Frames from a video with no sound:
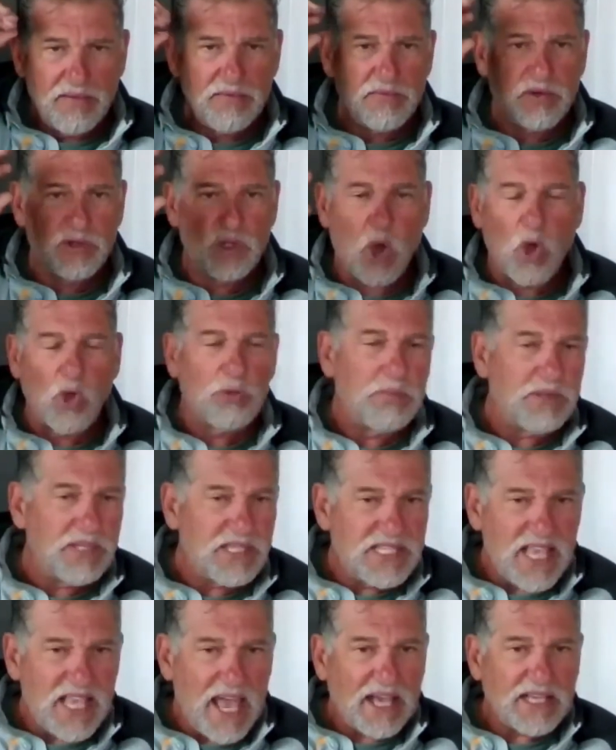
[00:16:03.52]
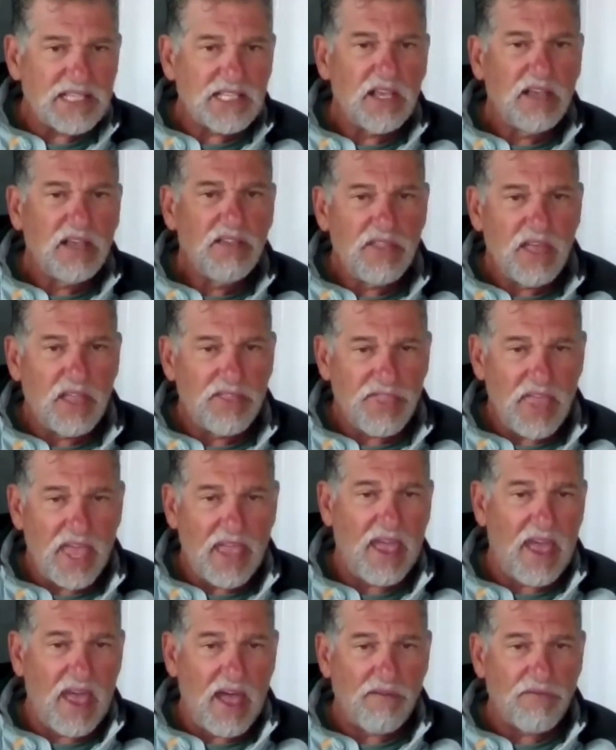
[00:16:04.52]
Goldman Sachs, that
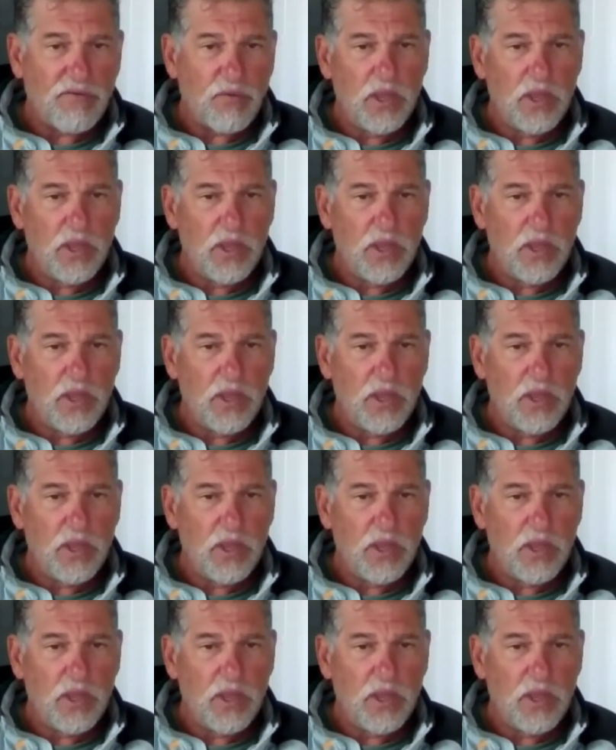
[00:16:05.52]
they have.